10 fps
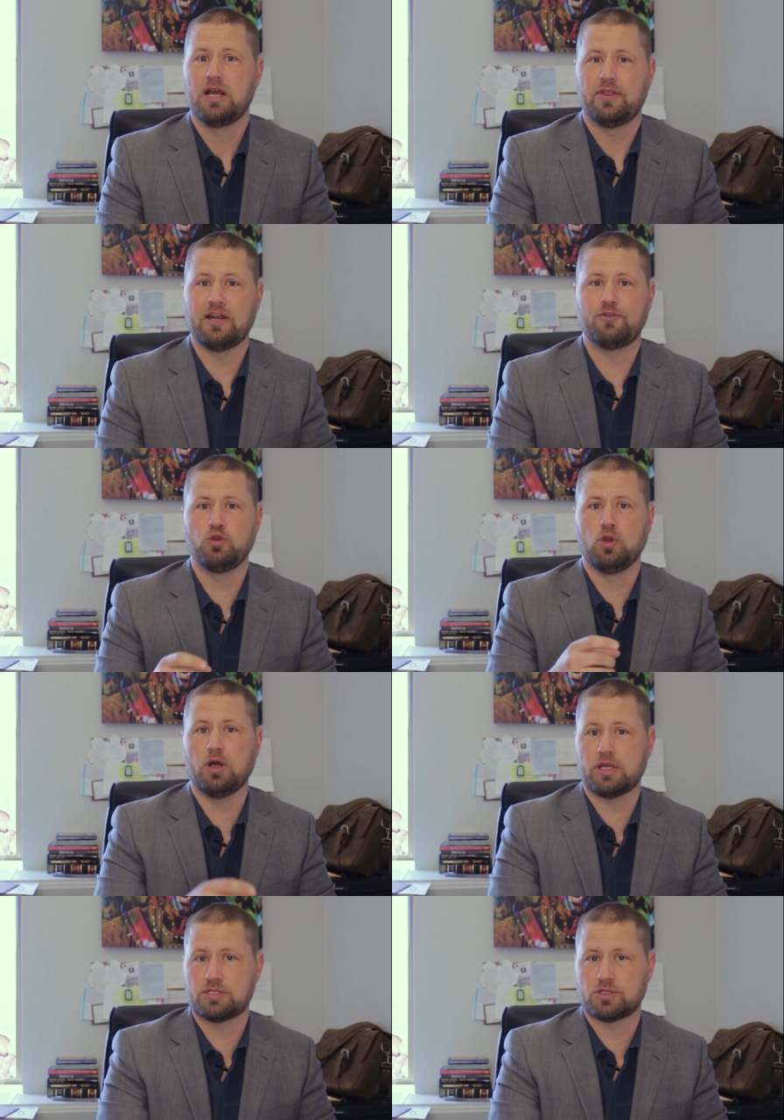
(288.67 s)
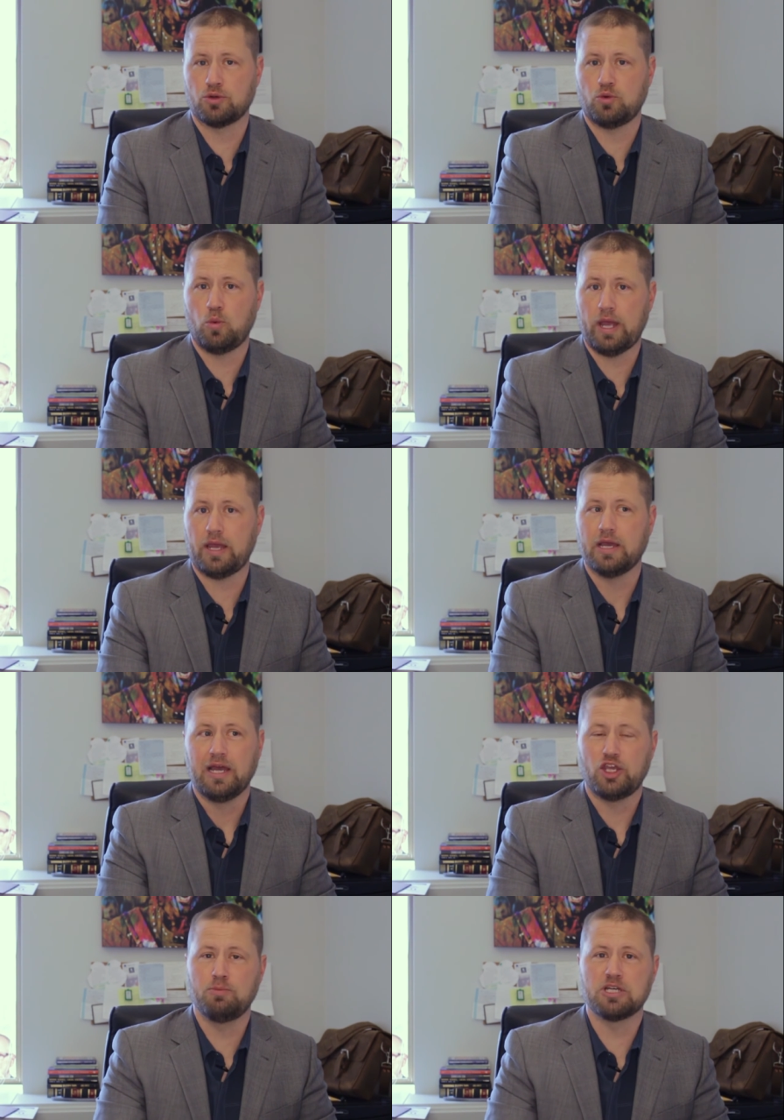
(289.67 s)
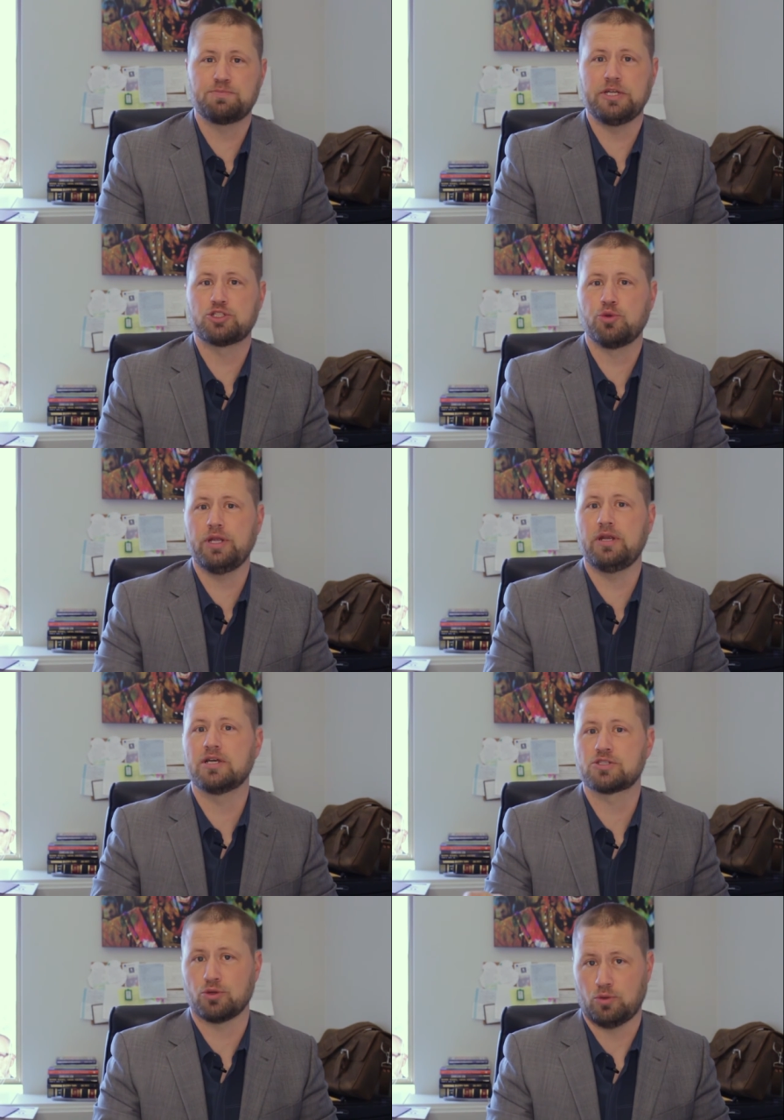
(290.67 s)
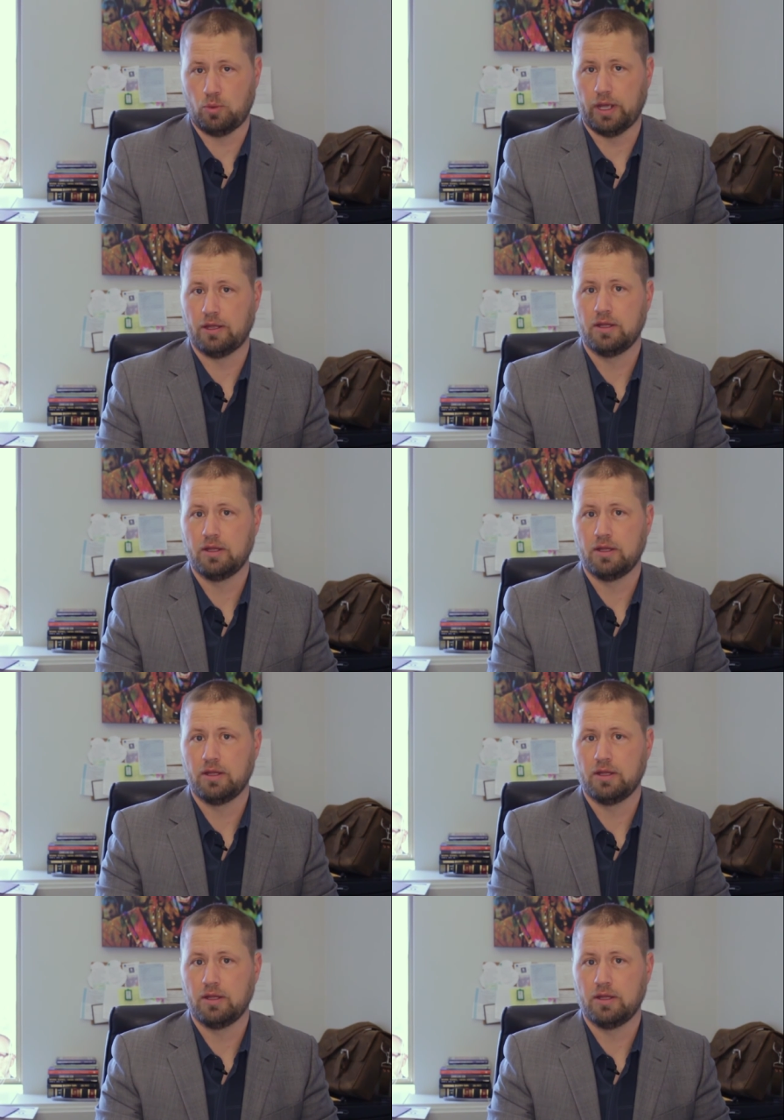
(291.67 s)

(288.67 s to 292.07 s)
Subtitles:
that if you look a certain way, you must be treated a certain way.